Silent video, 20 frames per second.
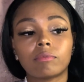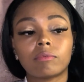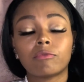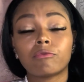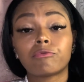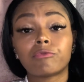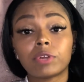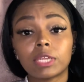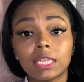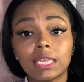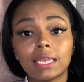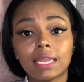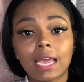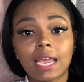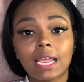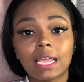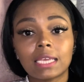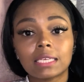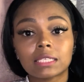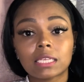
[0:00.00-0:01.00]
really
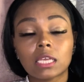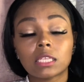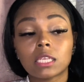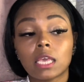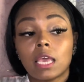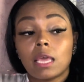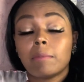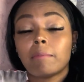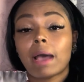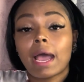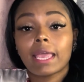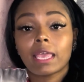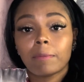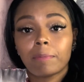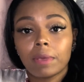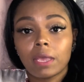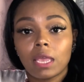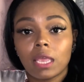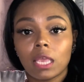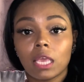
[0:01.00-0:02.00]
nice. In my
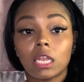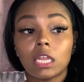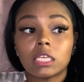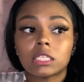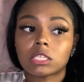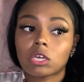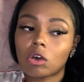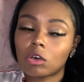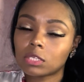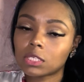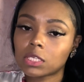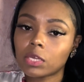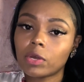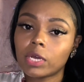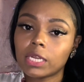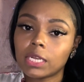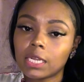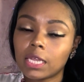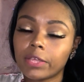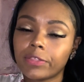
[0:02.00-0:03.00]
opinion, it's also
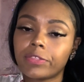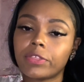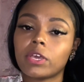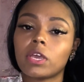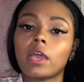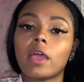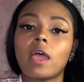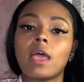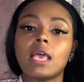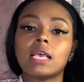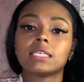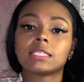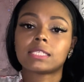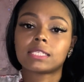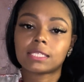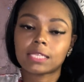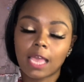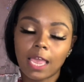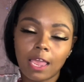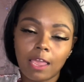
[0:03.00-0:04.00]
another
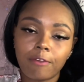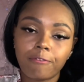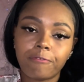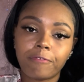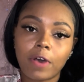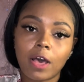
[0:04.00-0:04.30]
safe